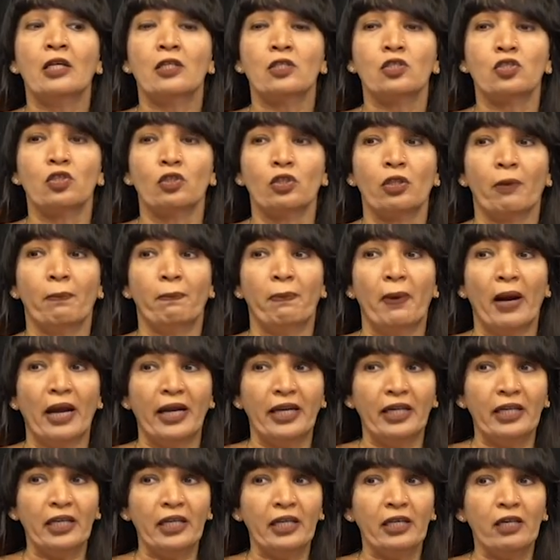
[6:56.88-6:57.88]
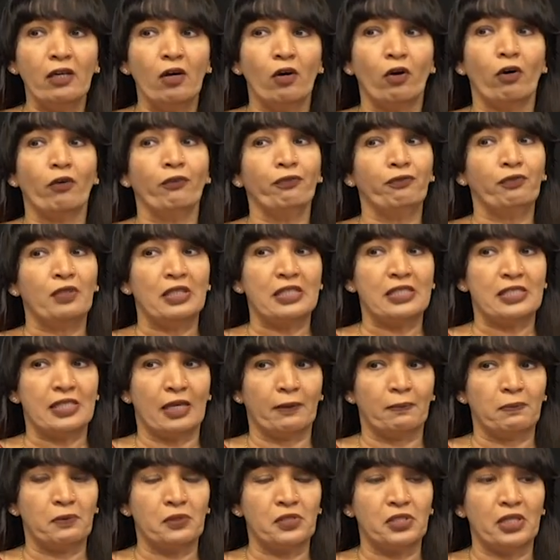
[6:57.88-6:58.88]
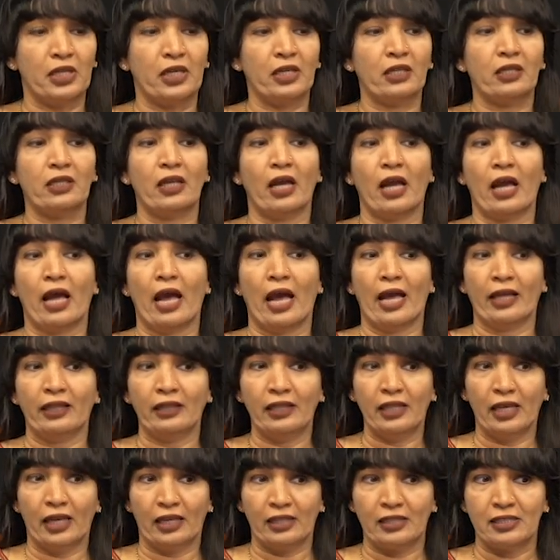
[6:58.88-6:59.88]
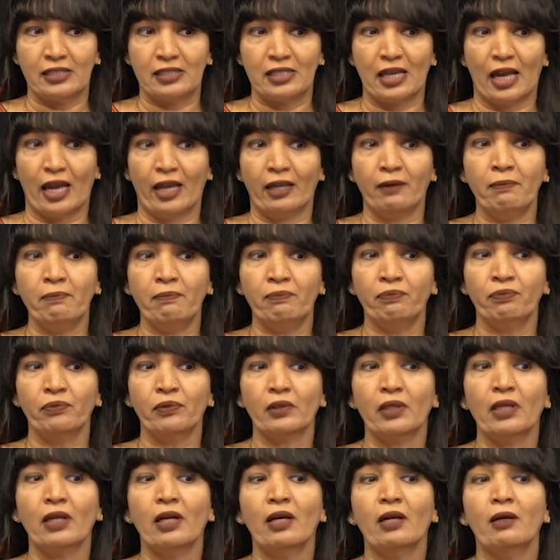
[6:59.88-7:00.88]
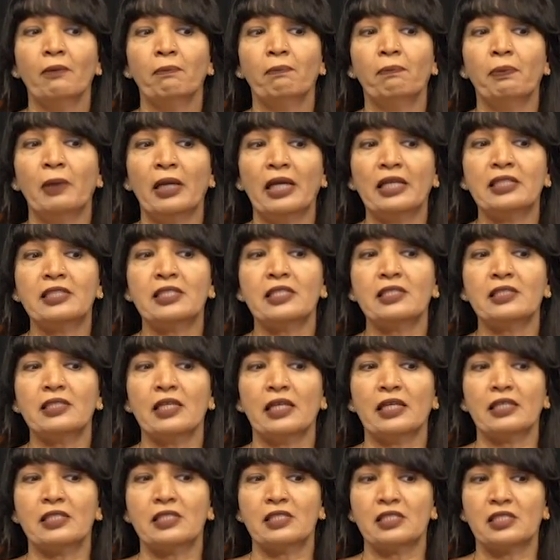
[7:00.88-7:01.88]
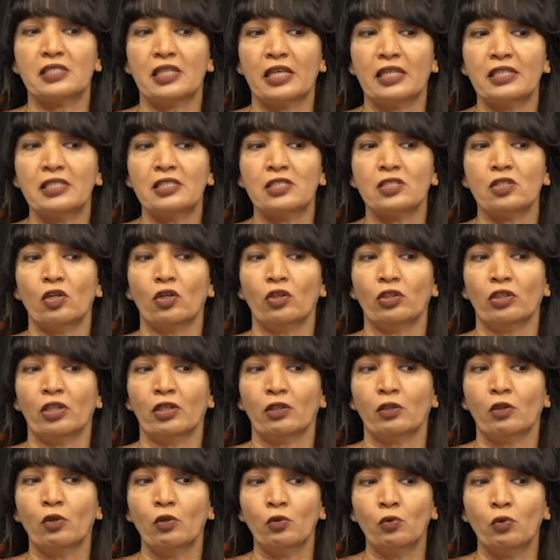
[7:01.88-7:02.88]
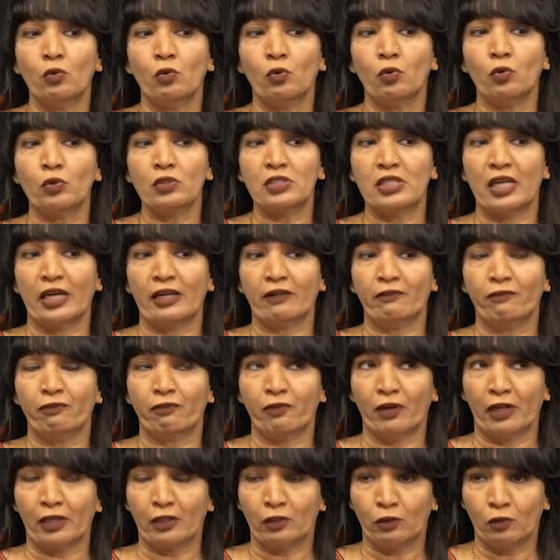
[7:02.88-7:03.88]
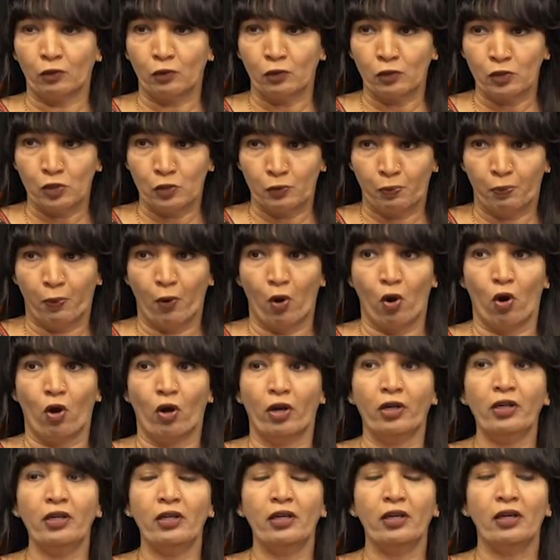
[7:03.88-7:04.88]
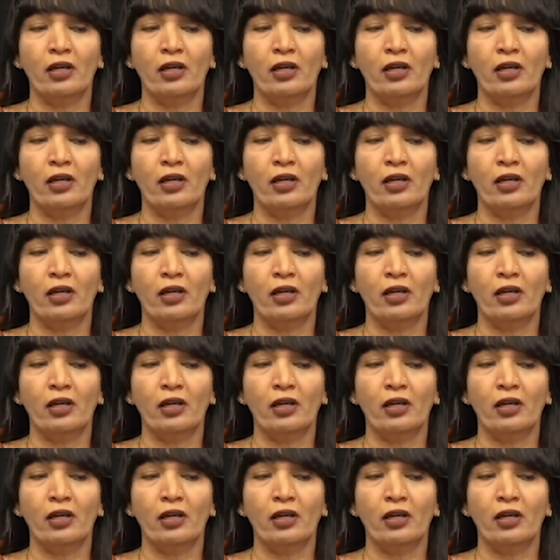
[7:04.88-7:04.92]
So, the binding of the substrate and the enzyme places a stress on the glucose and fructose bond